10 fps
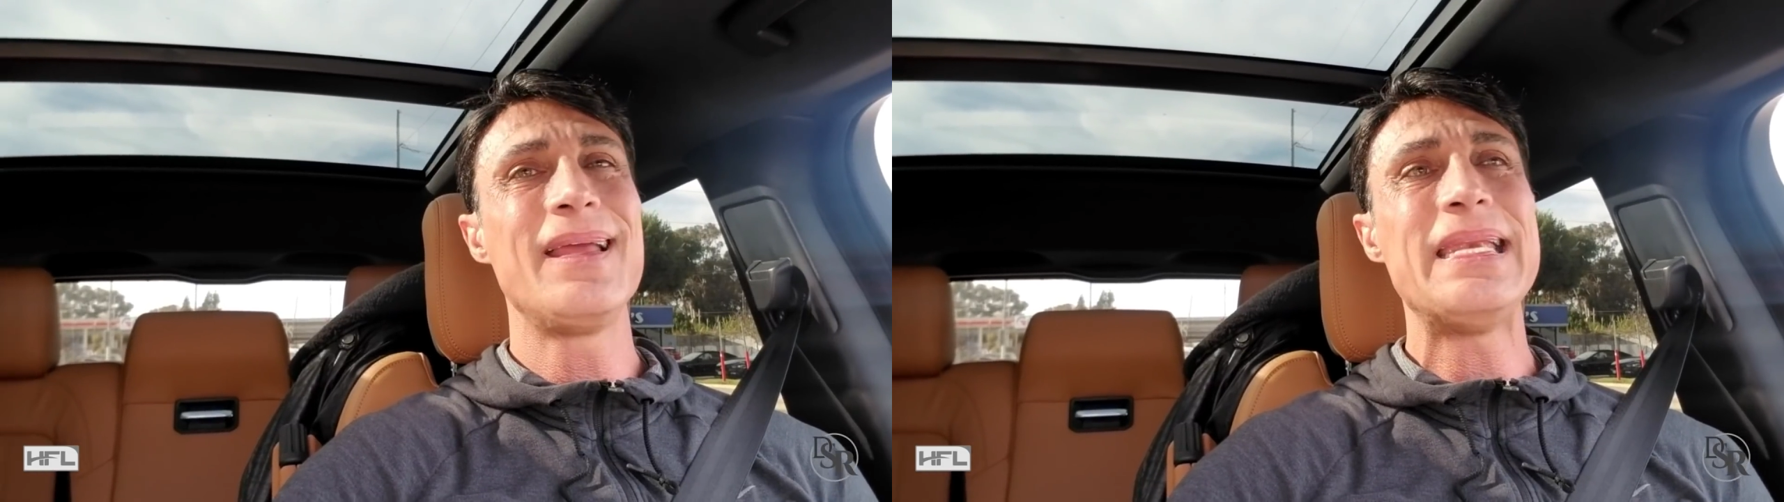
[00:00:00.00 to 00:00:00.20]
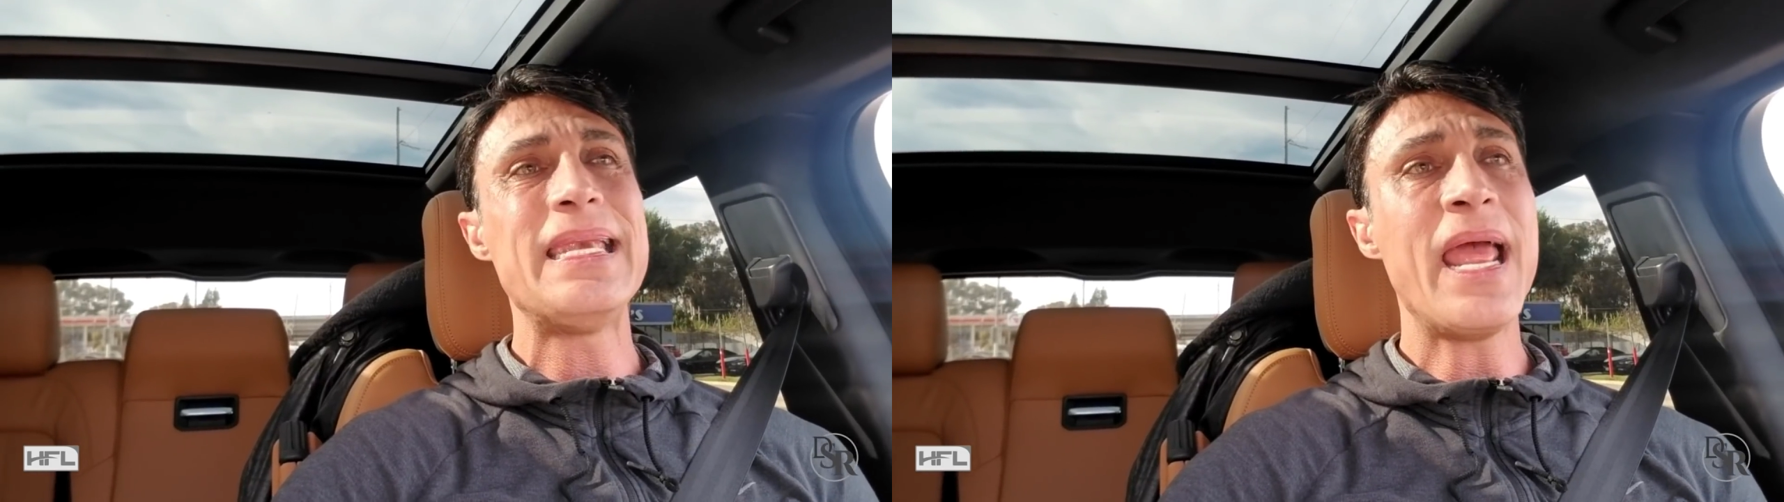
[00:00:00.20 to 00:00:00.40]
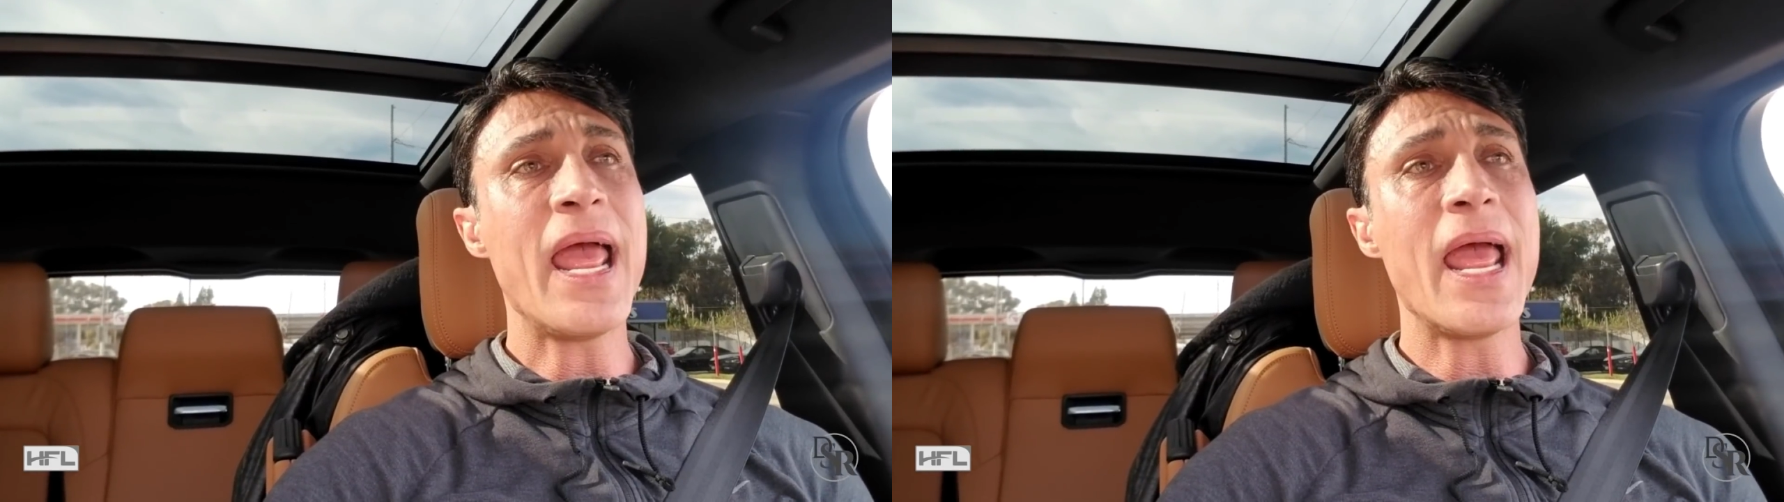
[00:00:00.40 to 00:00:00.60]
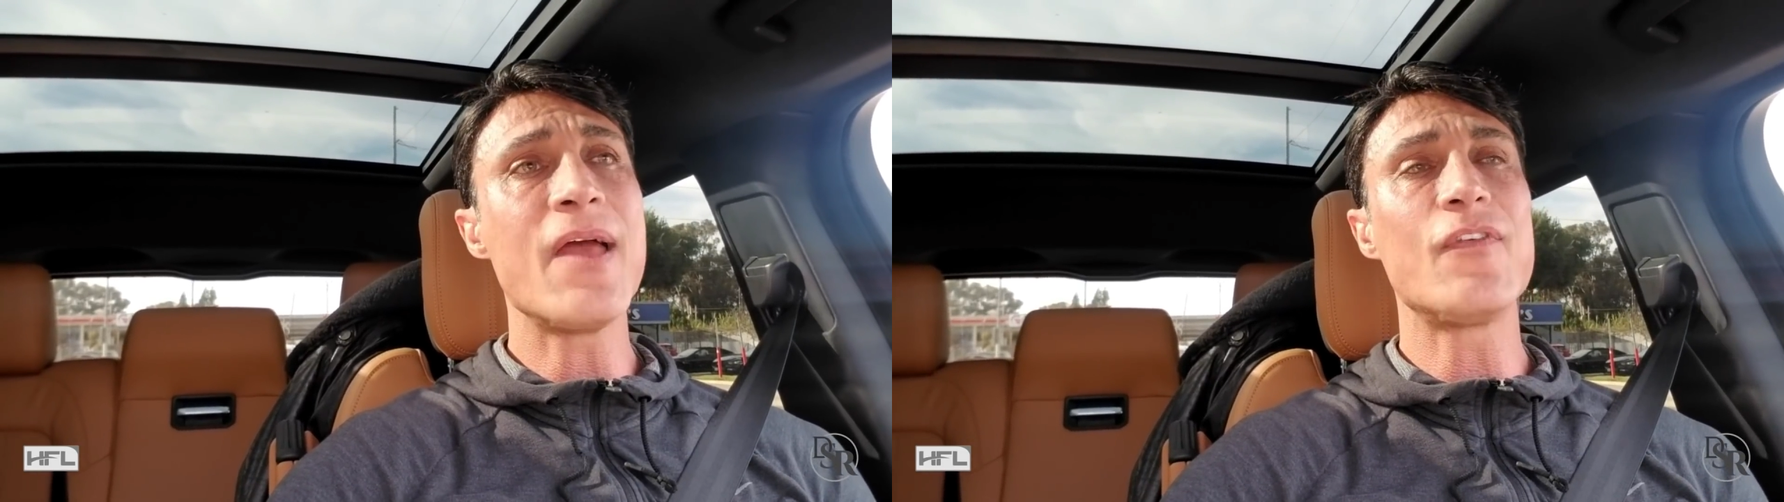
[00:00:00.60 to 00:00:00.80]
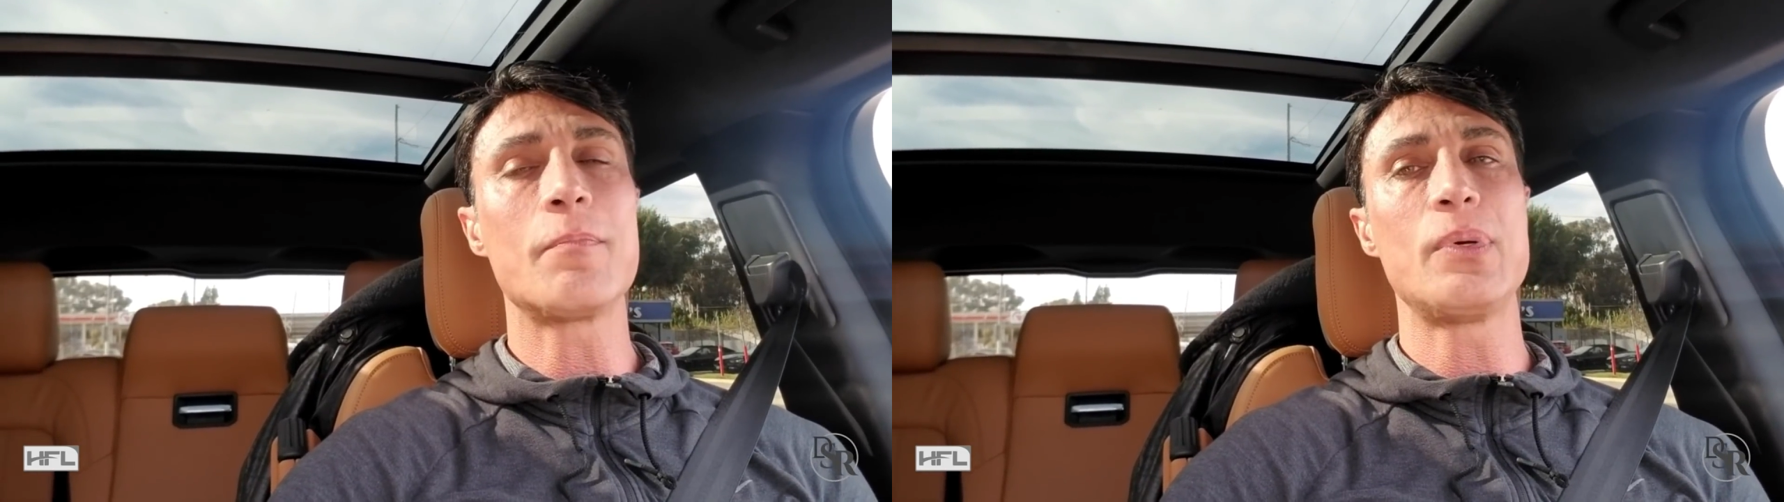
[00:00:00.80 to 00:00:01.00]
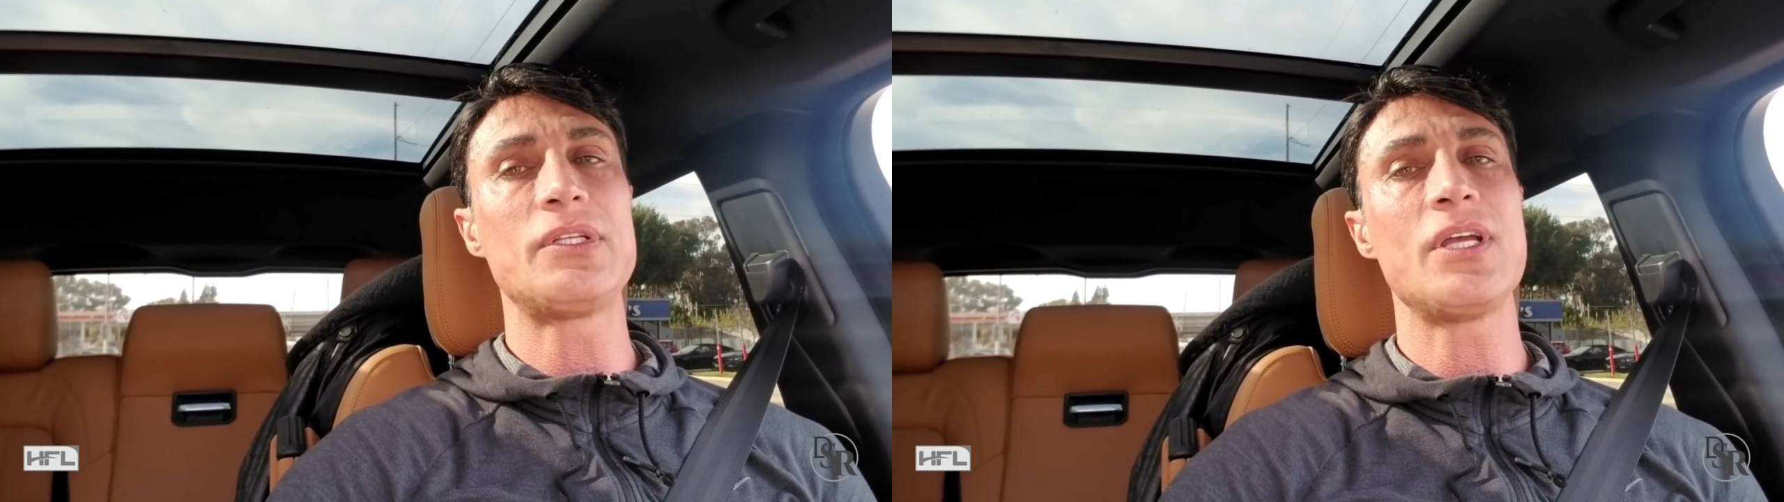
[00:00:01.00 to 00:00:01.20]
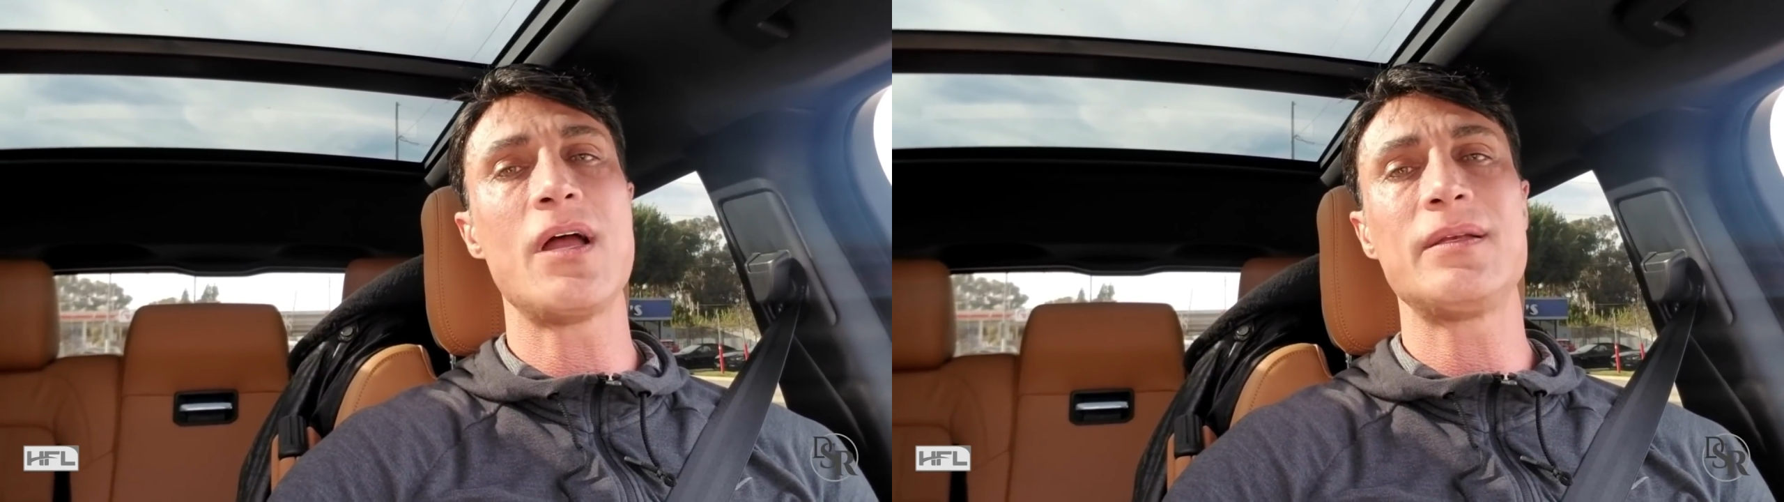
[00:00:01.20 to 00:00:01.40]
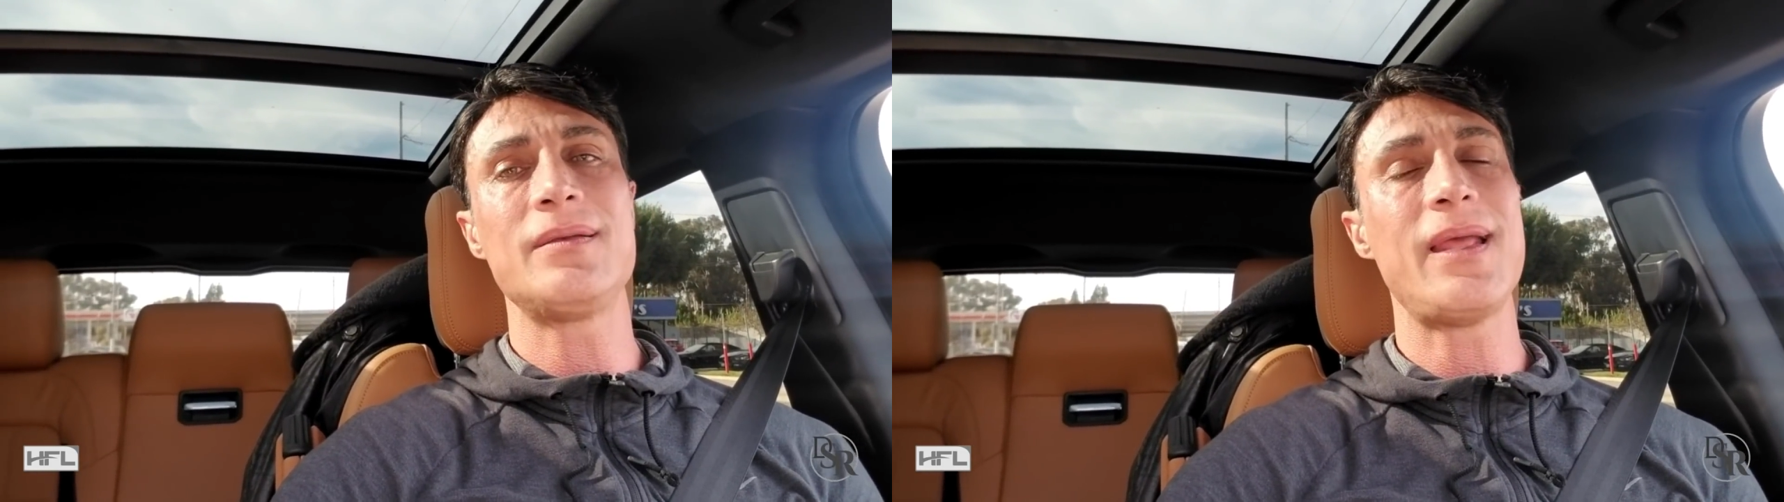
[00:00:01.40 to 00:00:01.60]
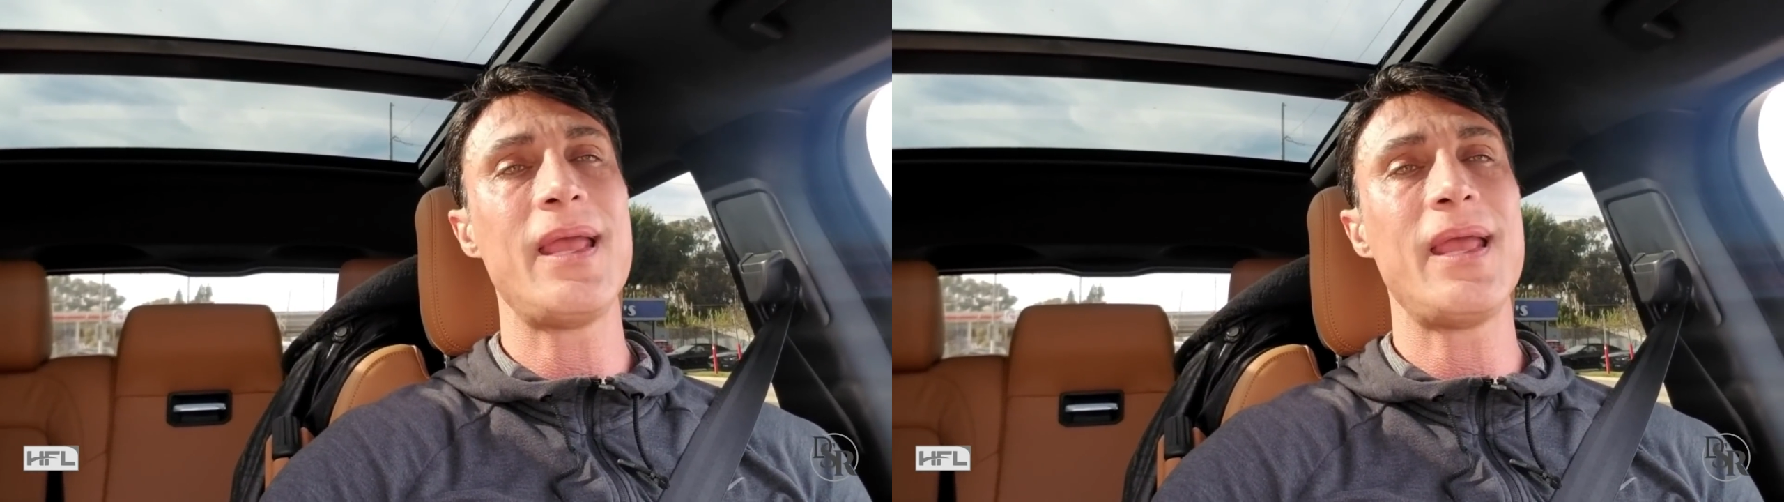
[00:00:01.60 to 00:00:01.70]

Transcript: never puts on